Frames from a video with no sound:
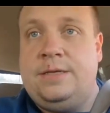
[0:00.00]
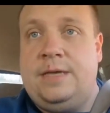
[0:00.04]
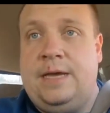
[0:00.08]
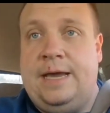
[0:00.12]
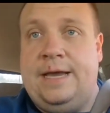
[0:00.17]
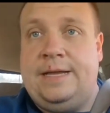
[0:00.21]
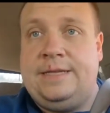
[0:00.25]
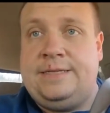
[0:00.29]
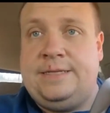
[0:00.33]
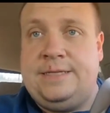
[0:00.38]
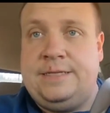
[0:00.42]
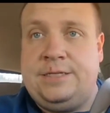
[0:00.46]

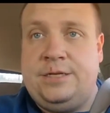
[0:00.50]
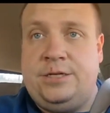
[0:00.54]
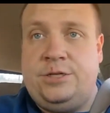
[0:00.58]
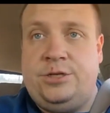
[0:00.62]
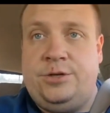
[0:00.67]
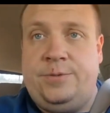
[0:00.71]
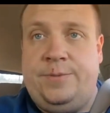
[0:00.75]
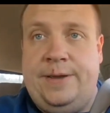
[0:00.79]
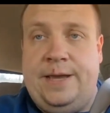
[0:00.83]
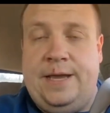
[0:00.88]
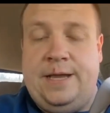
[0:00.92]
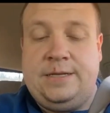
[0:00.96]
I had
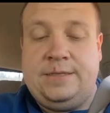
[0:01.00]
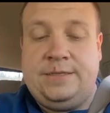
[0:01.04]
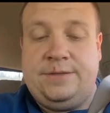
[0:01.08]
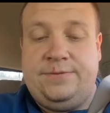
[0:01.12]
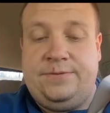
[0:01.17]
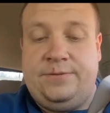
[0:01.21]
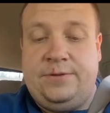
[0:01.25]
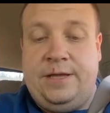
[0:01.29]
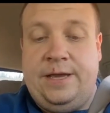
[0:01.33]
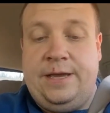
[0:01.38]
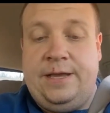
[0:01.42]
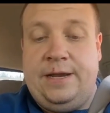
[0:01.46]
600 pounds
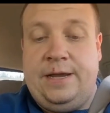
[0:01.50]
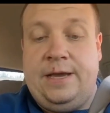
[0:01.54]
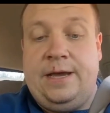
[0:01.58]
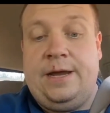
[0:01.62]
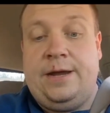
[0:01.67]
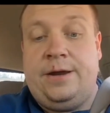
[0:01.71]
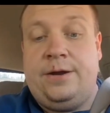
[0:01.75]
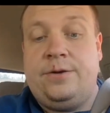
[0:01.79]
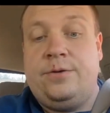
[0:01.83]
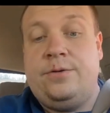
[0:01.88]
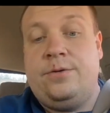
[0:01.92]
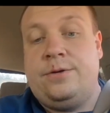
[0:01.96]
of light
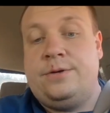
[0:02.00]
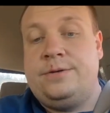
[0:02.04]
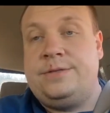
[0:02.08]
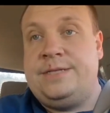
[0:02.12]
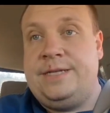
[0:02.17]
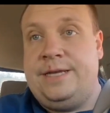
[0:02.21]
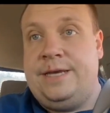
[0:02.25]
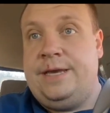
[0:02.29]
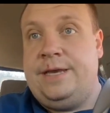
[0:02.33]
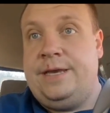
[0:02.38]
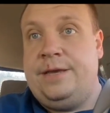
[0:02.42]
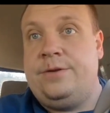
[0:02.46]
iron or
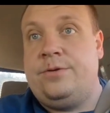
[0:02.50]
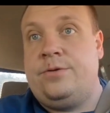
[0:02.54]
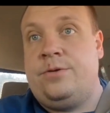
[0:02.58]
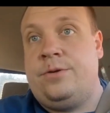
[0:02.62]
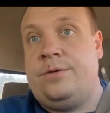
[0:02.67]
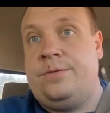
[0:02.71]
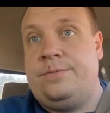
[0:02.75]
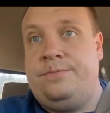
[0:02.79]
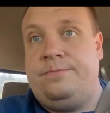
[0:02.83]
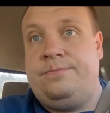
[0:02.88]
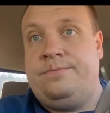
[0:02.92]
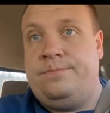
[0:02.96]
tin
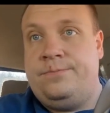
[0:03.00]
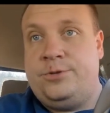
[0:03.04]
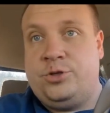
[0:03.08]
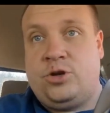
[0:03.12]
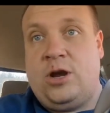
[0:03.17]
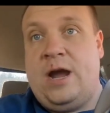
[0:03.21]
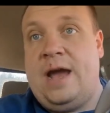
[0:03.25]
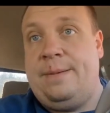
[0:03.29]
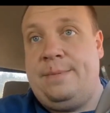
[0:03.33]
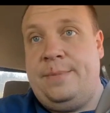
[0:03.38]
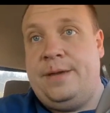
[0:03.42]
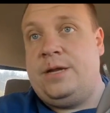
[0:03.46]
or
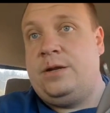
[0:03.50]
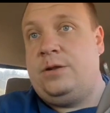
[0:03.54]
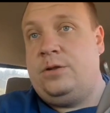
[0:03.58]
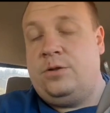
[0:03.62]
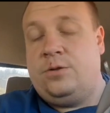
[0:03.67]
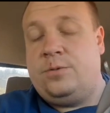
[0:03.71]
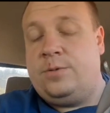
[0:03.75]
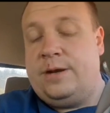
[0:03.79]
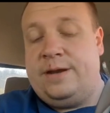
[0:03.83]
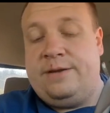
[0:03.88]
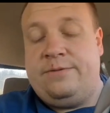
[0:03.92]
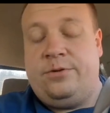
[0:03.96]
scrap metal
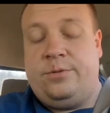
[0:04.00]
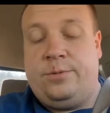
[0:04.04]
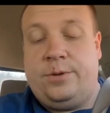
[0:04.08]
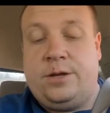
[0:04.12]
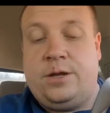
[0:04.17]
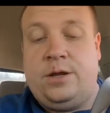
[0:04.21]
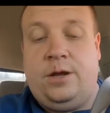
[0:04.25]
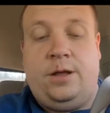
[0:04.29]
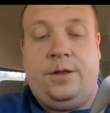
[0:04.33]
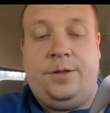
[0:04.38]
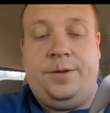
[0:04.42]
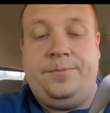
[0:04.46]
or whatever you want
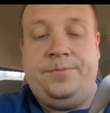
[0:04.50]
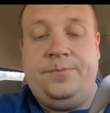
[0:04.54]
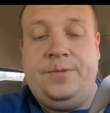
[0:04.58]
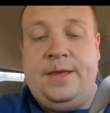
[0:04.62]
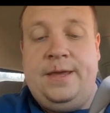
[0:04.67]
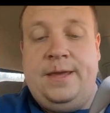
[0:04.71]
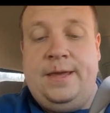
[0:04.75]
to call it.